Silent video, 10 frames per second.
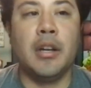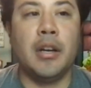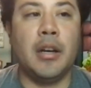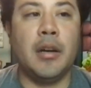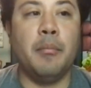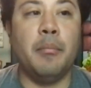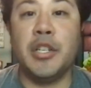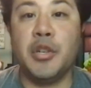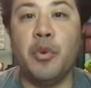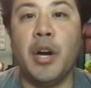
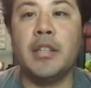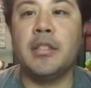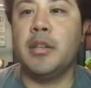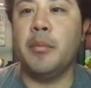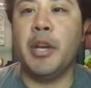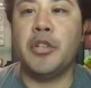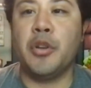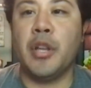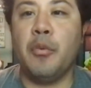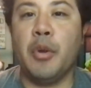budget wise, to make
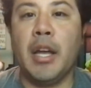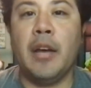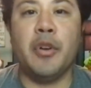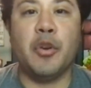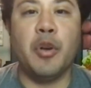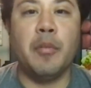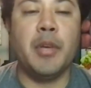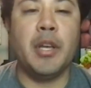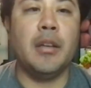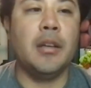sure that we have
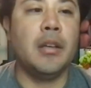equipment